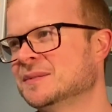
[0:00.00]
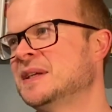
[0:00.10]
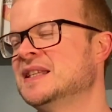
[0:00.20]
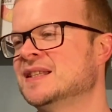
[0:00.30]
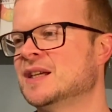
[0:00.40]

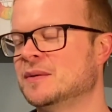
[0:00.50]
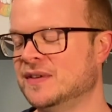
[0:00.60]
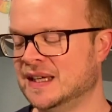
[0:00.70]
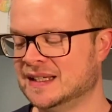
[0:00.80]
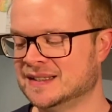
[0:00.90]
especially this time of
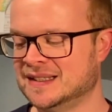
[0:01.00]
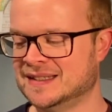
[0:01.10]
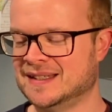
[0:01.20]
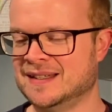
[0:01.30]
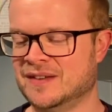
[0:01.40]
year because
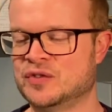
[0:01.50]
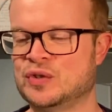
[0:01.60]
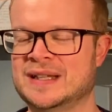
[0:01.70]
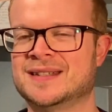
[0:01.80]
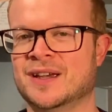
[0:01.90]
there's enough
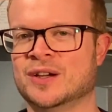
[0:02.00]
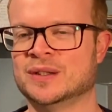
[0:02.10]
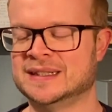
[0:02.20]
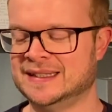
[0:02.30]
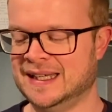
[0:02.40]
stress going
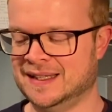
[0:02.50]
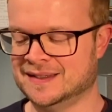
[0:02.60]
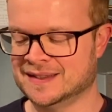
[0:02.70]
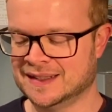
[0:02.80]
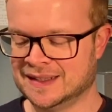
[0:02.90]
on as it
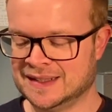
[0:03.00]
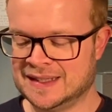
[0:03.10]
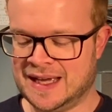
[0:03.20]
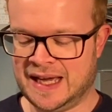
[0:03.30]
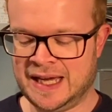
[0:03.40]
is.
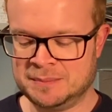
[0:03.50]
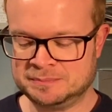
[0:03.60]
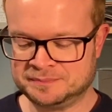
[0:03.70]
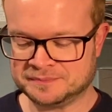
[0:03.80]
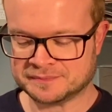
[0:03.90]
And